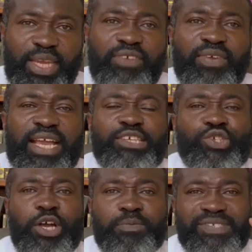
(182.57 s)
even as
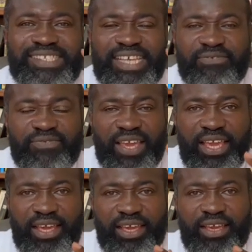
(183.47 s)
you're
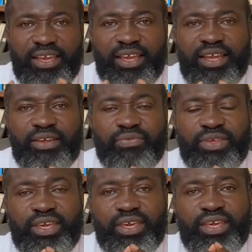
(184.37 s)
observing
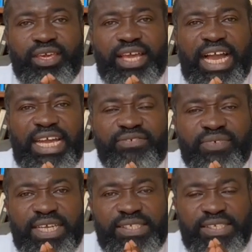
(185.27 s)
the
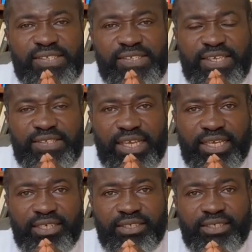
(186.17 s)
Advent
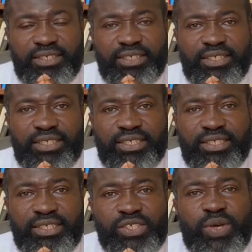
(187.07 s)
season.
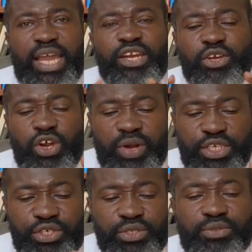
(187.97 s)
So, I
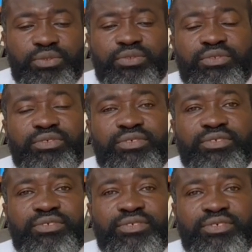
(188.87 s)
encourage you
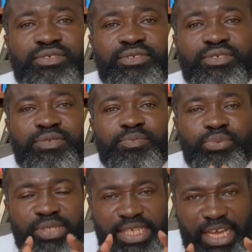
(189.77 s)

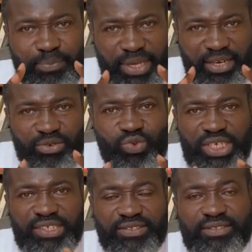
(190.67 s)
put up a
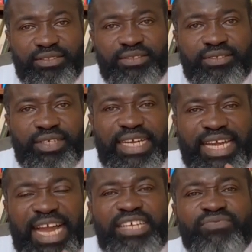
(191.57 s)
wreath, an
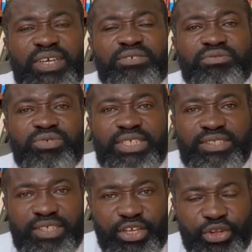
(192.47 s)
Advent
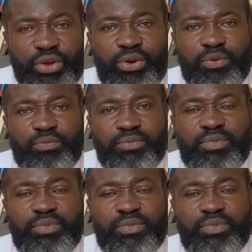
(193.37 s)
wreath in your home.